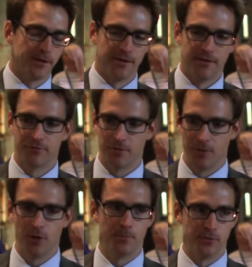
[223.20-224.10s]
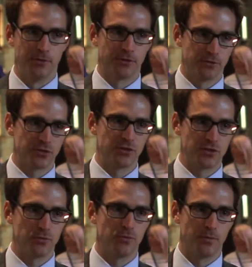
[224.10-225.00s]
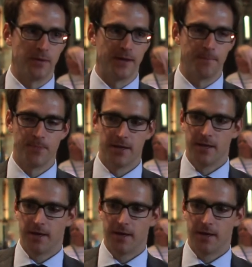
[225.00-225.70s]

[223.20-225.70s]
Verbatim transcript: We intend to continue working very closely with